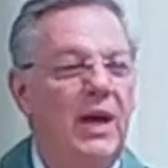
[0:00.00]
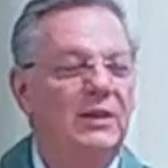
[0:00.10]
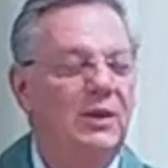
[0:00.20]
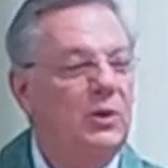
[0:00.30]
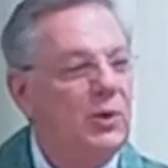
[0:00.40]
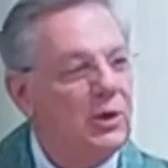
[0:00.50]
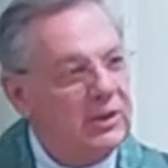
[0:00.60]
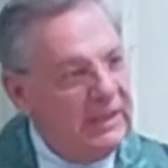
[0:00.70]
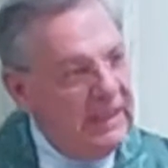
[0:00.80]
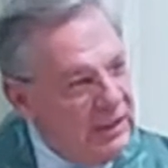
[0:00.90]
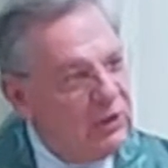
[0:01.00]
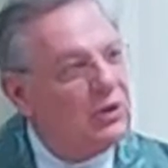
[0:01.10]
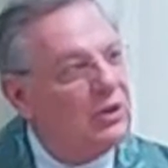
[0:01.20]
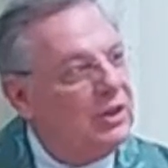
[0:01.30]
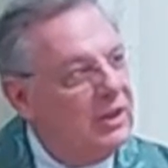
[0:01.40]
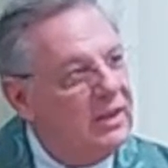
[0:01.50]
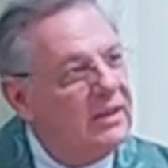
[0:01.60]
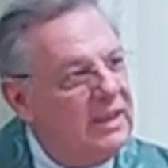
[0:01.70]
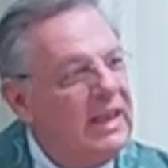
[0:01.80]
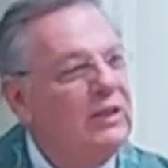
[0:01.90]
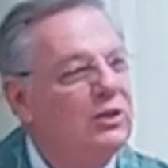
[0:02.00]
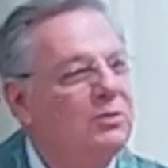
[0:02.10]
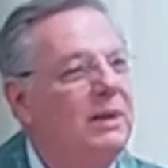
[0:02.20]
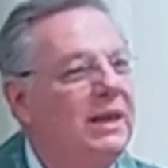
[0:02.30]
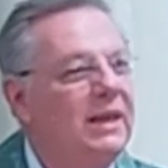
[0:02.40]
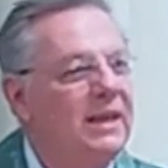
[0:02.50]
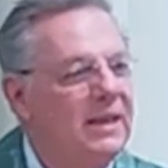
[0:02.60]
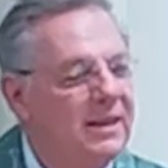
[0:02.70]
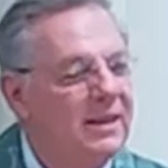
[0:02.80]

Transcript: ways, O Lord. Teach me.